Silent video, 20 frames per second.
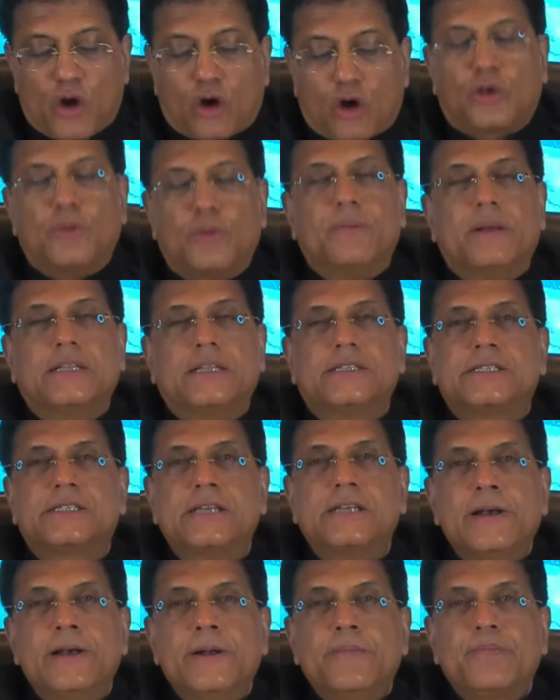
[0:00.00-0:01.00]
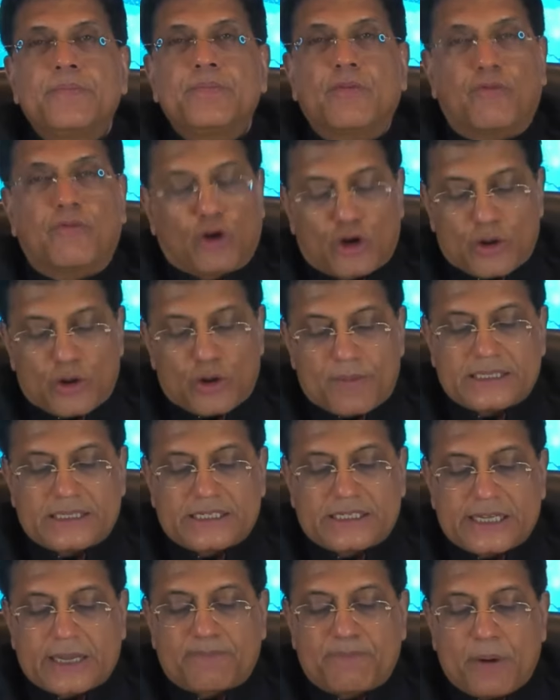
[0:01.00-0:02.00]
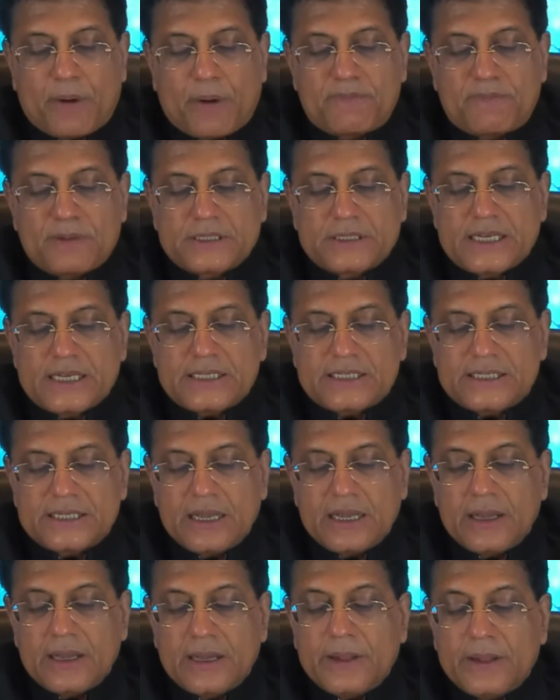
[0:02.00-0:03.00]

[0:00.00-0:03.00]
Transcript: documents for domestic purposes,